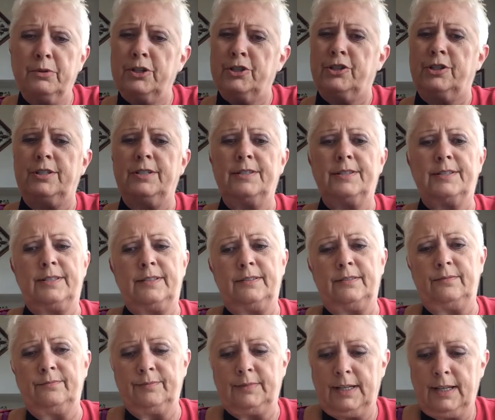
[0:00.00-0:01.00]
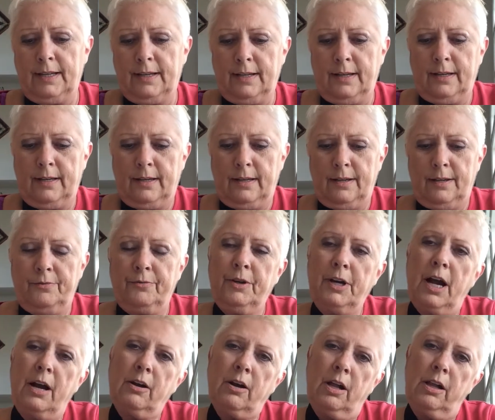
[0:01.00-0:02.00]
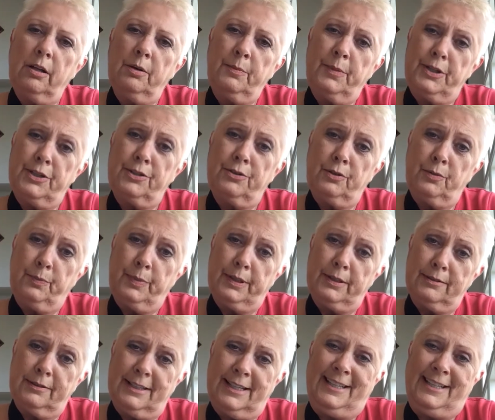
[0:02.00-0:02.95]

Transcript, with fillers: wishes and for not calling me stupid.